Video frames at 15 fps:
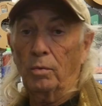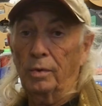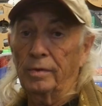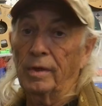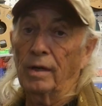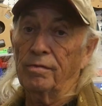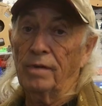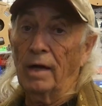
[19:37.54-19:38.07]
we've
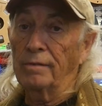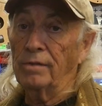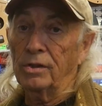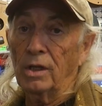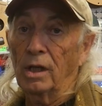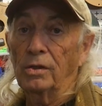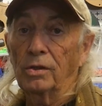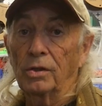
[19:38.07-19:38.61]
got five to
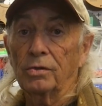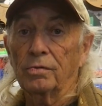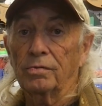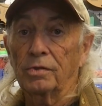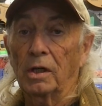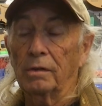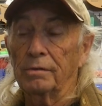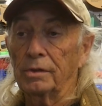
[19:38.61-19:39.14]
10 years in
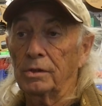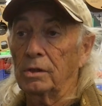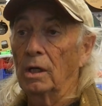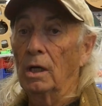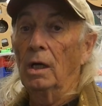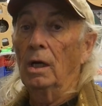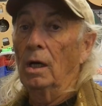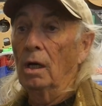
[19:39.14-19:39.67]
front of us
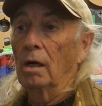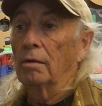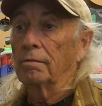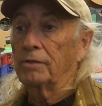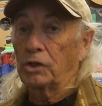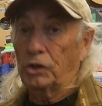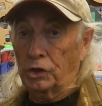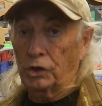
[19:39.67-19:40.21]

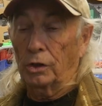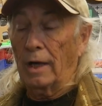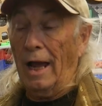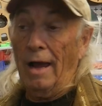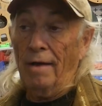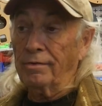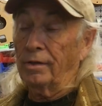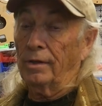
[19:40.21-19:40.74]
for sure.
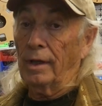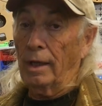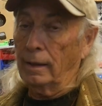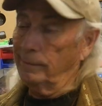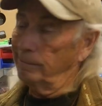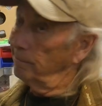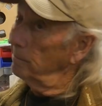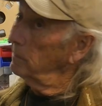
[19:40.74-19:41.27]
After that,